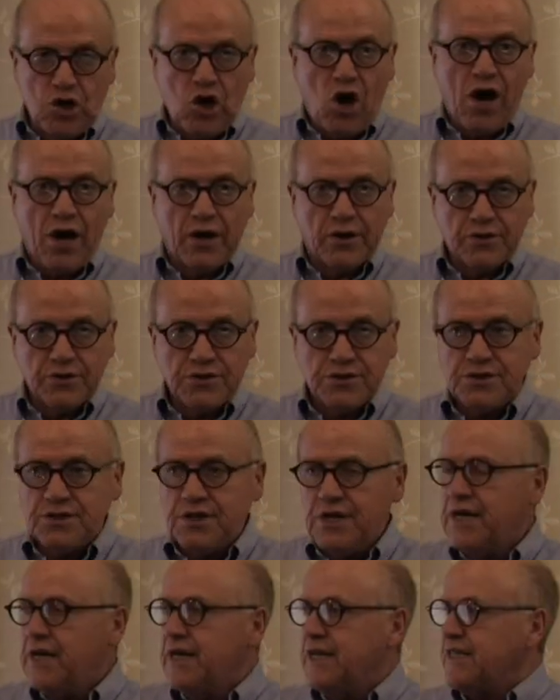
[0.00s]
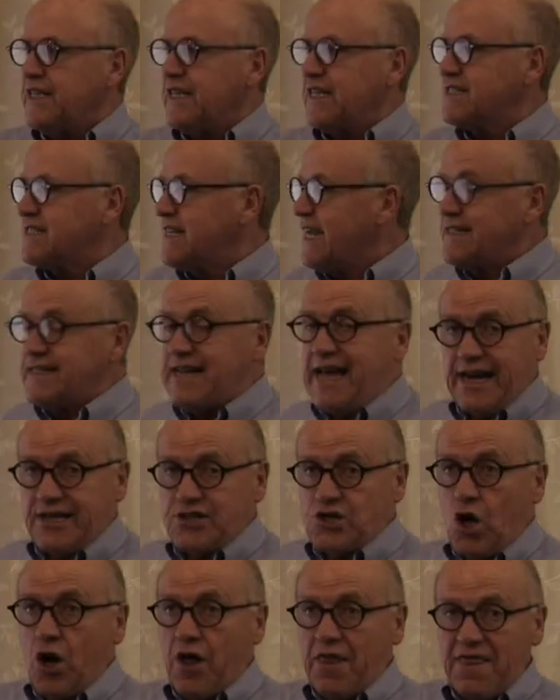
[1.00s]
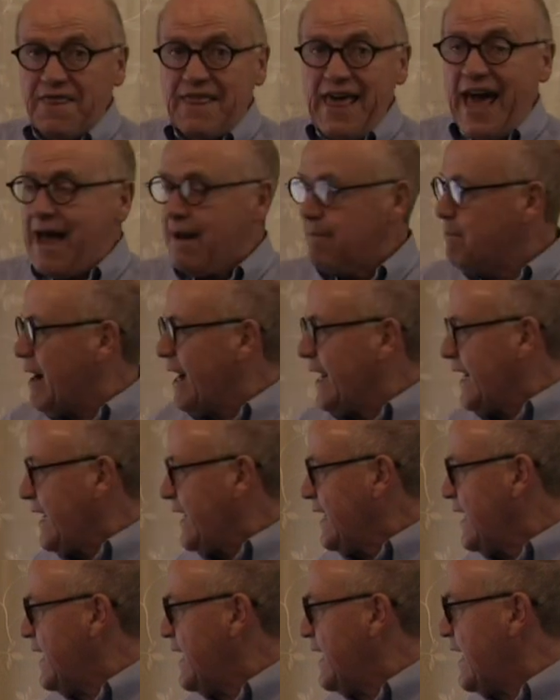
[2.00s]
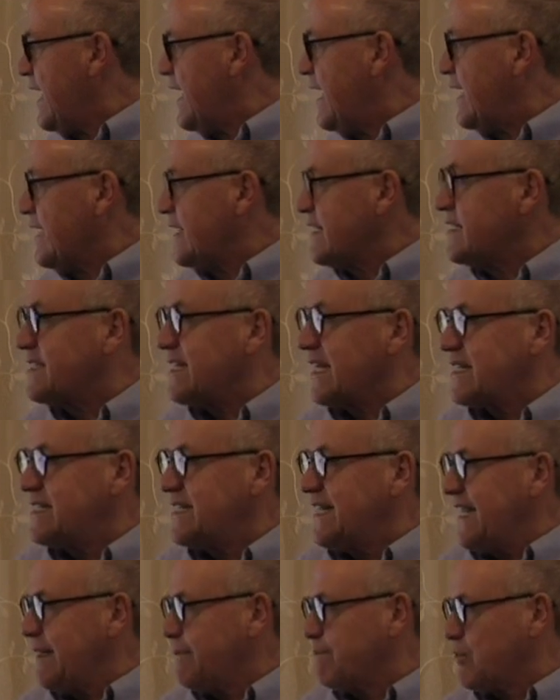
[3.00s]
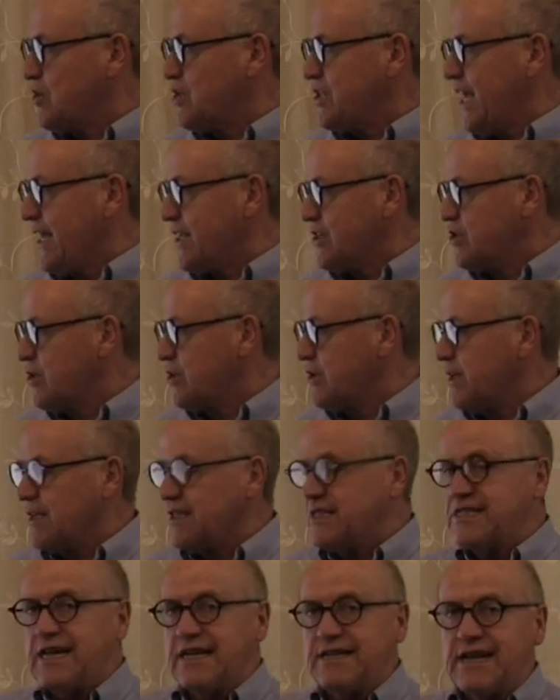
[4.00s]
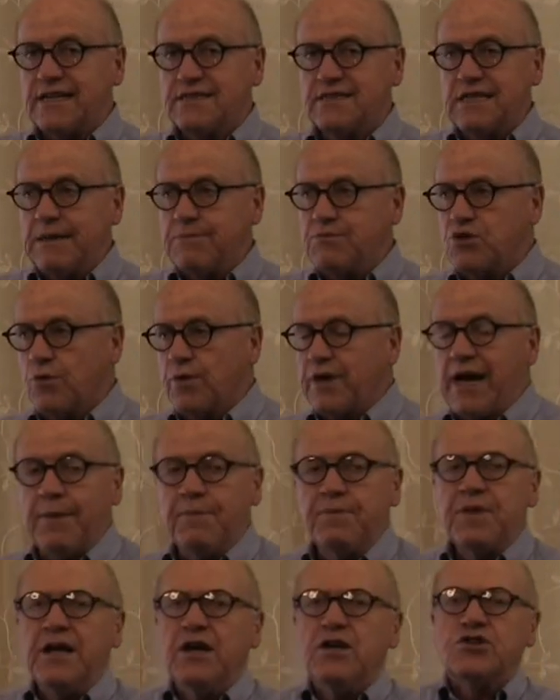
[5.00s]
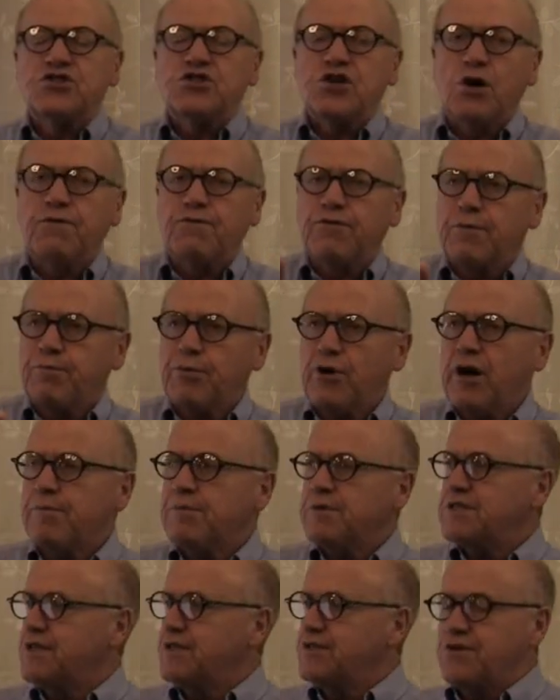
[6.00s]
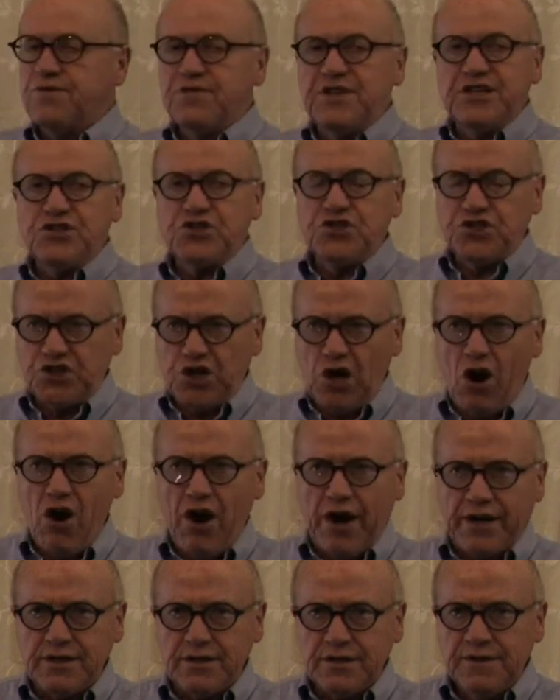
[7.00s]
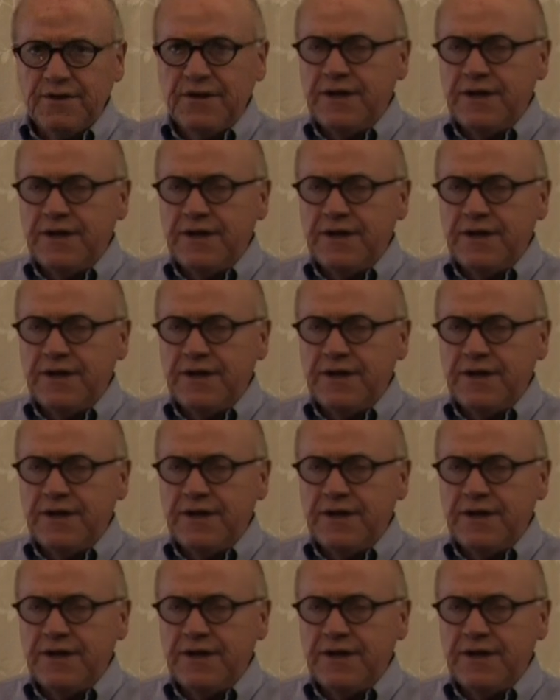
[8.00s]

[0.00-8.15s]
the estate tax on that money is 16%. So the estate tax keeps going up. So for purposes of this chart,